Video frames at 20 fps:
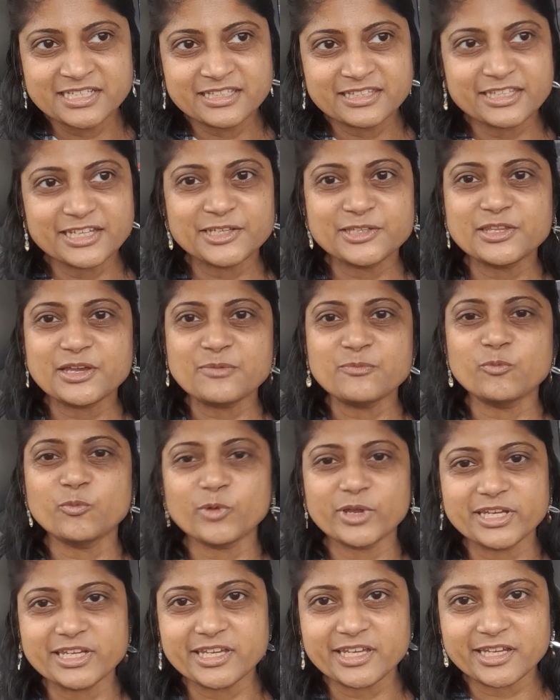like them
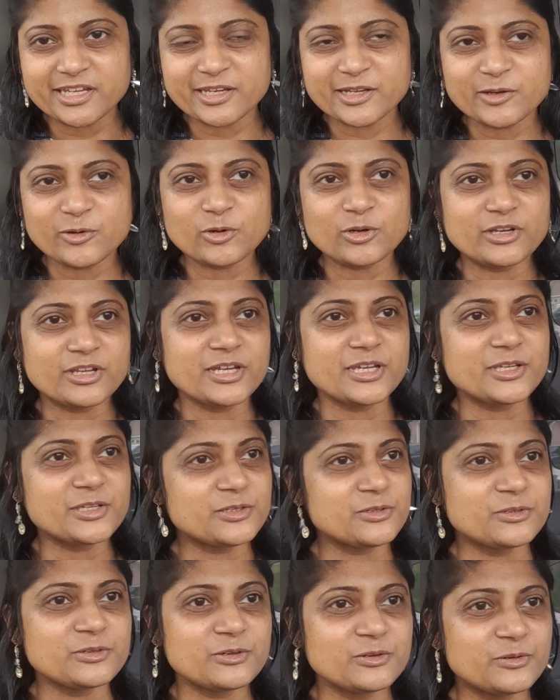winning, or like,
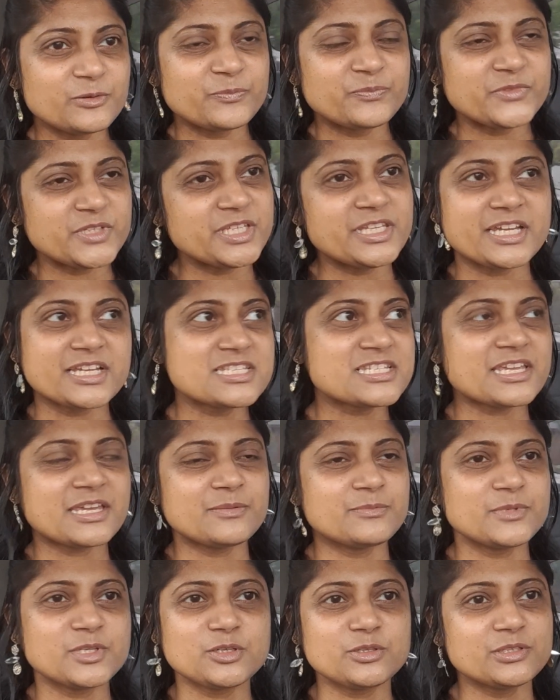you know, the next
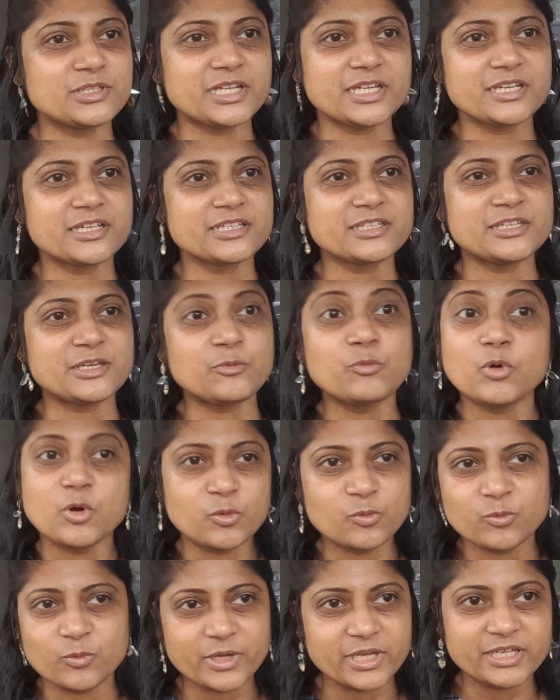game they
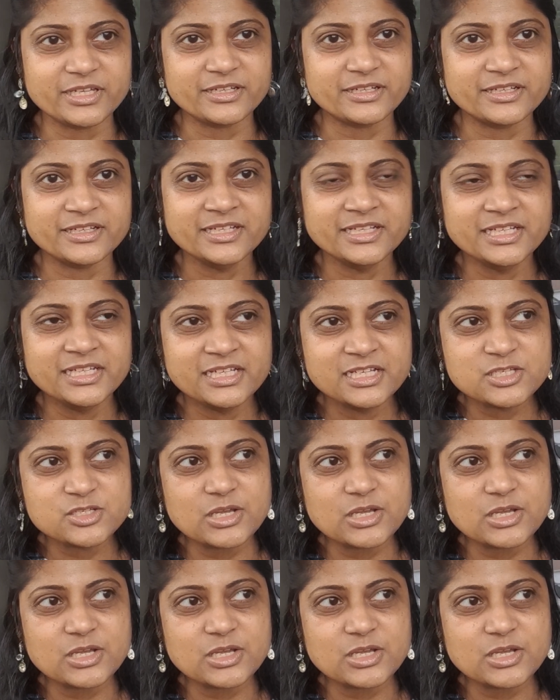won't win.